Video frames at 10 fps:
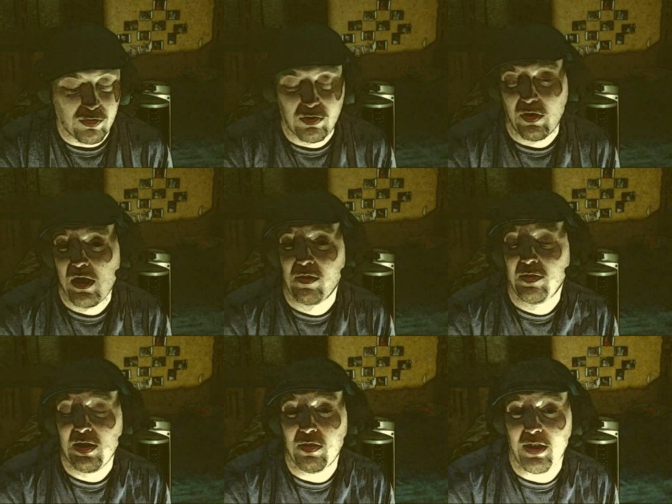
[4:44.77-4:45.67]

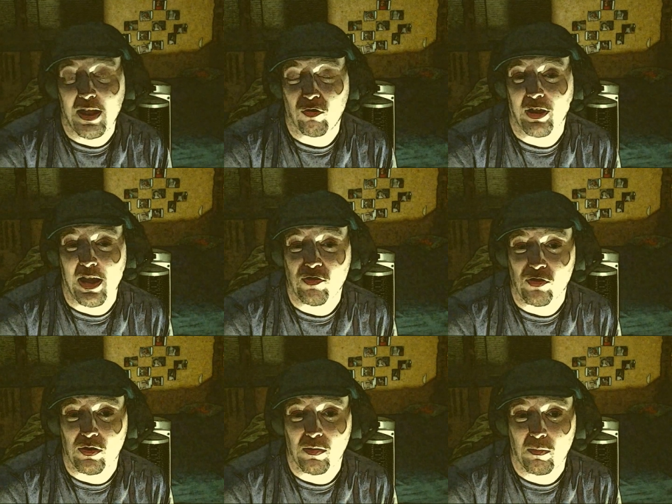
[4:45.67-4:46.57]
see the
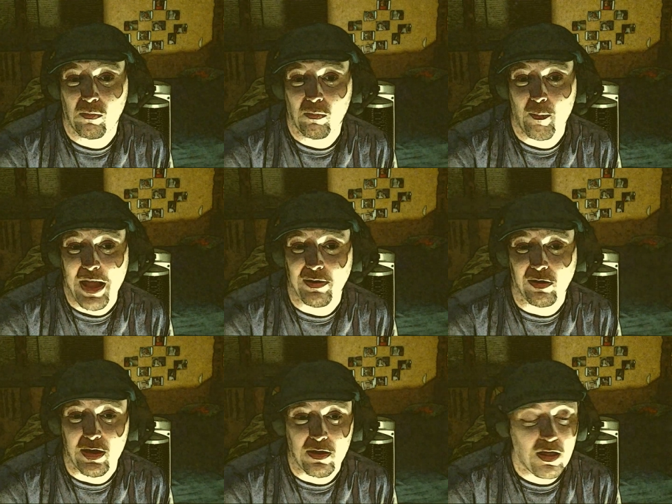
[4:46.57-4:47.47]
degradation
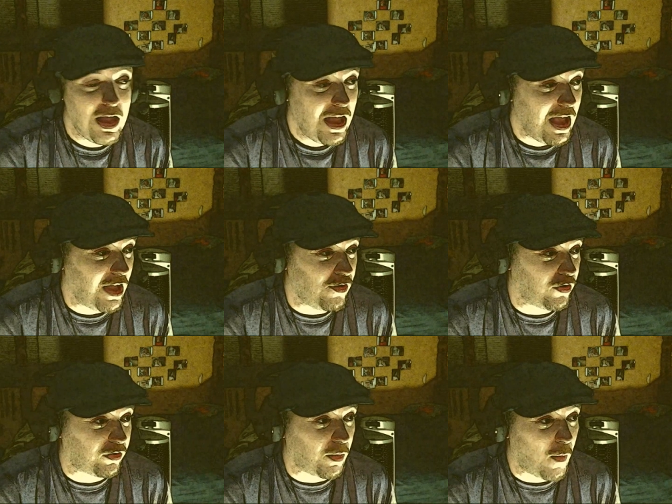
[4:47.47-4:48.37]
mentally and
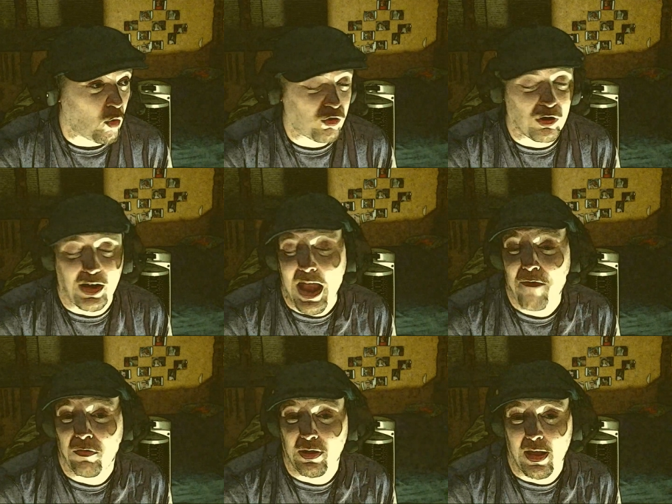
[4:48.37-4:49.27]
just emotionally,
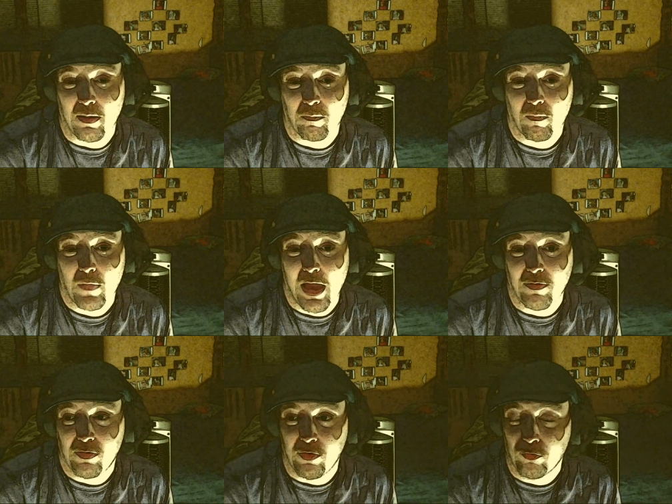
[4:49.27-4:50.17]
everything
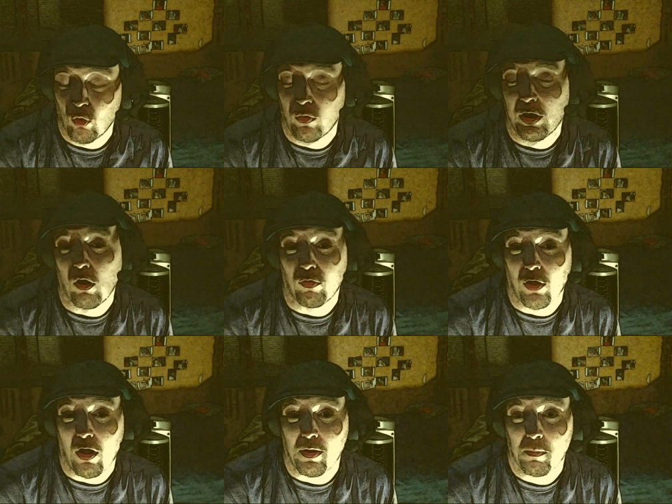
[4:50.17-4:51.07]
as the story goes
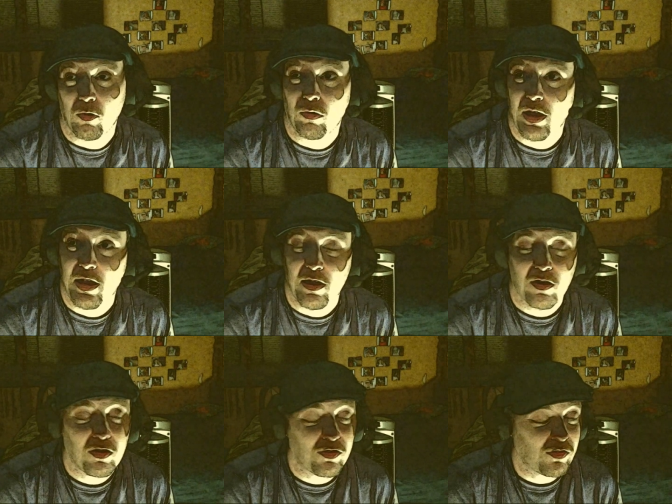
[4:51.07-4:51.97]
on.
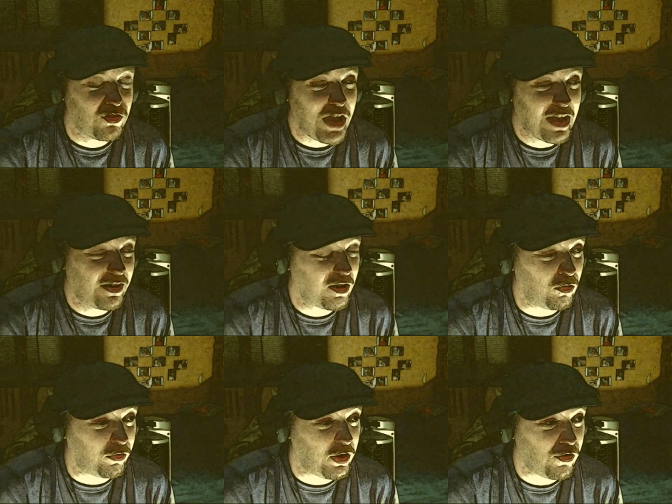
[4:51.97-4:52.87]
Here, Jack
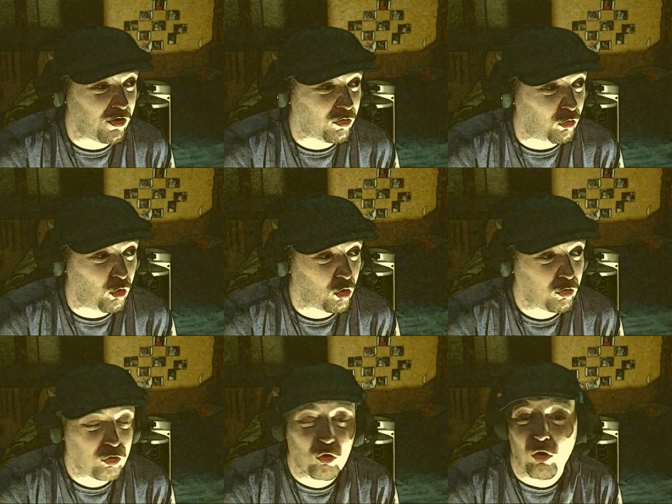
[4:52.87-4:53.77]
Nicholson just
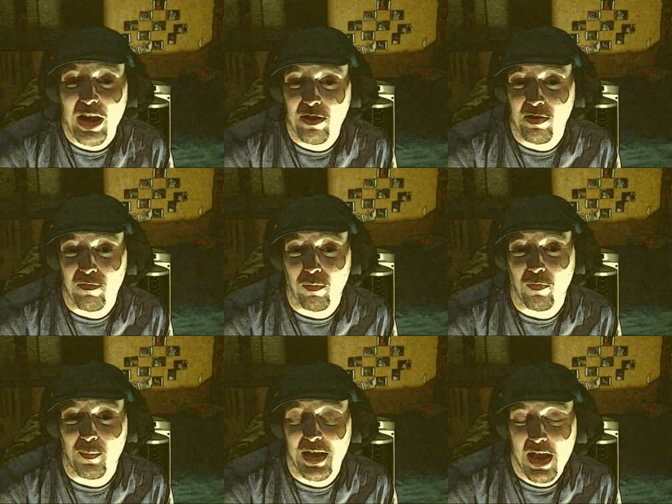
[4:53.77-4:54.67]
looks crazy
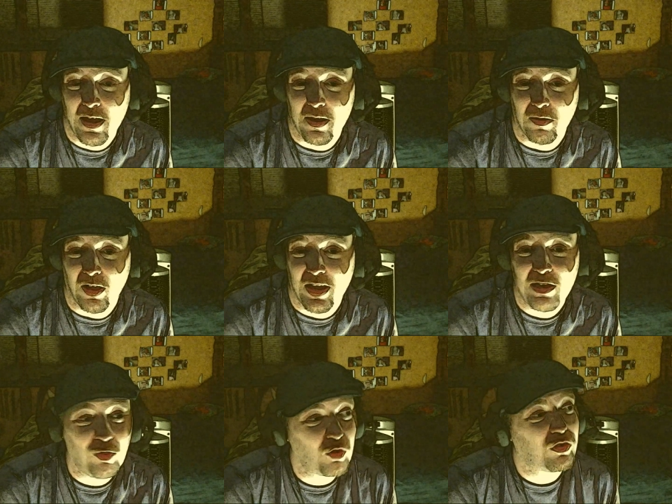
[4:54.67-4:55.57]
from the beginning. Like,
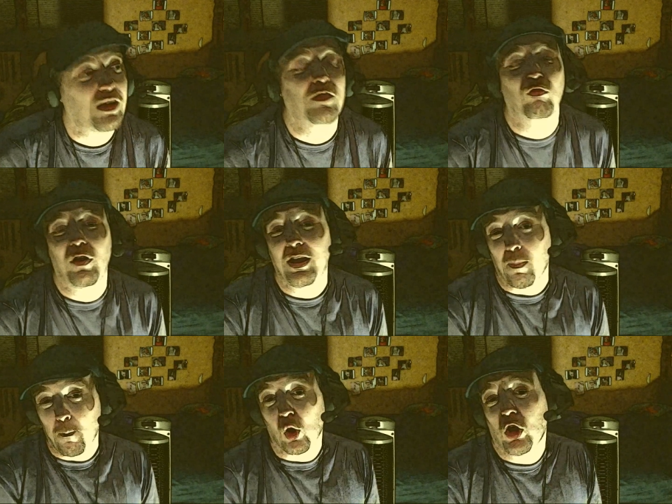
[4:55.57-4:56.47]
he looks like he's ready
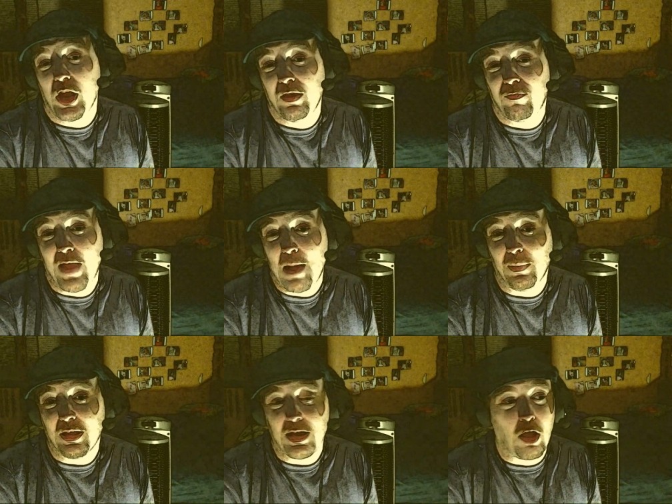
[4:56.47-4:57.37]
to murder his
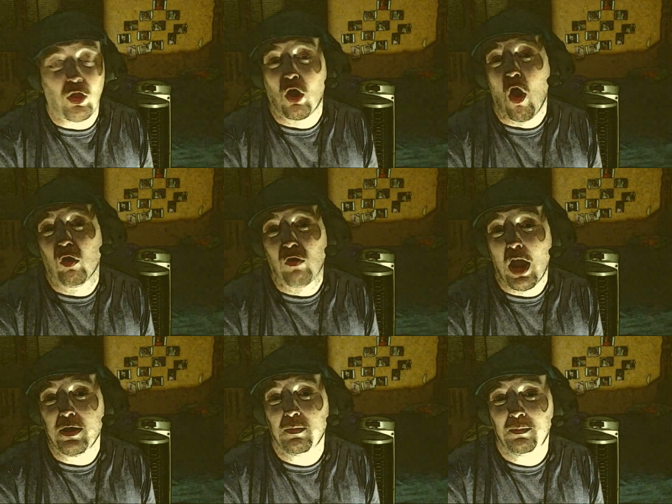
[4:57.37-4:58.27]
family on the car
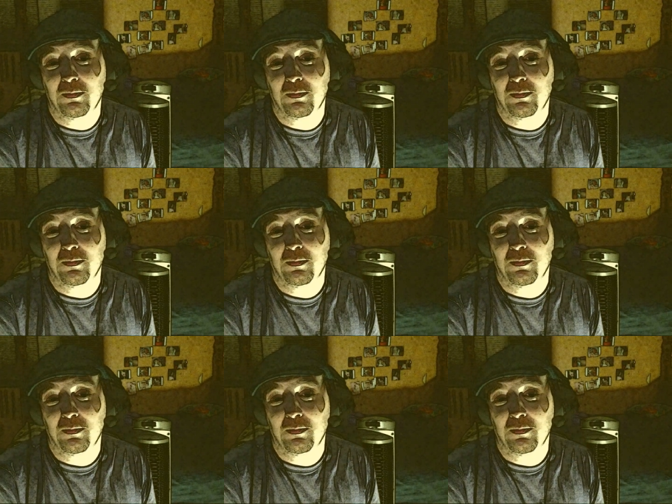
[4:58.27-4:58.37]
ride.